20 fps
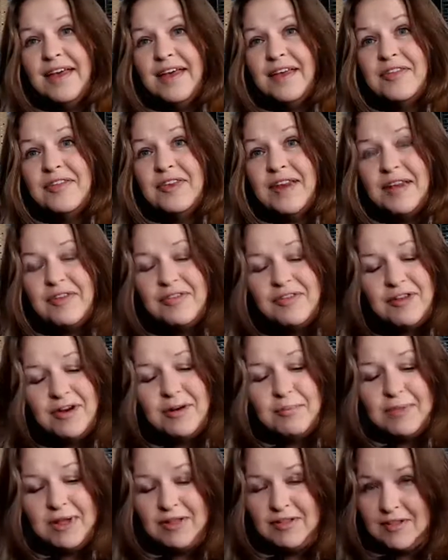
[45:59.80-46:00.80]
It's a nice little
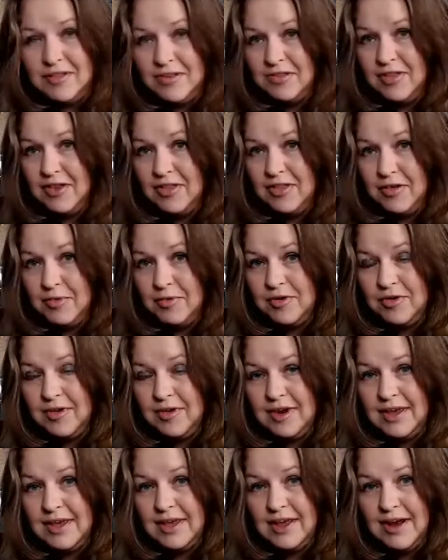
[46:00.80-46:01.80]
melty sound that we're going
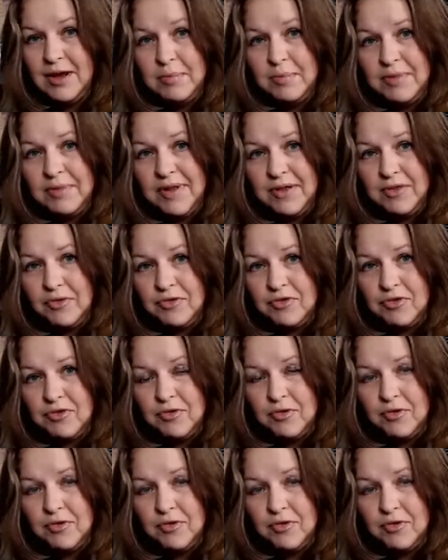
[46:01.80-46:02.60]
to get. I'll play those 2